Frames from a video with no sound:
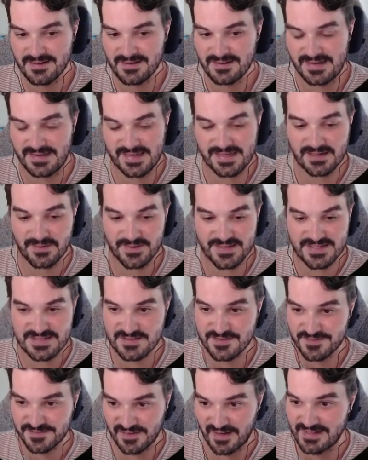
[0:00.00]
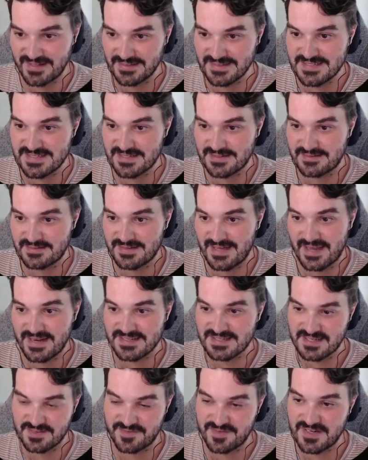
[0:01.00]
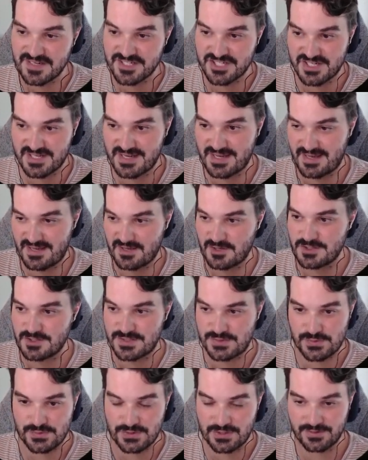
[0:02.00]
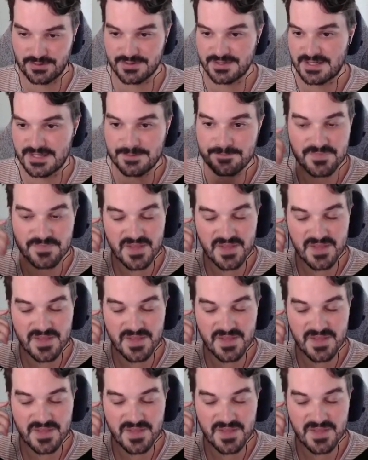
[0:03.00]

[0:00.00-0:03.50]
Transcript: Now it is finally done, and a deafening cheer echoes through the colony.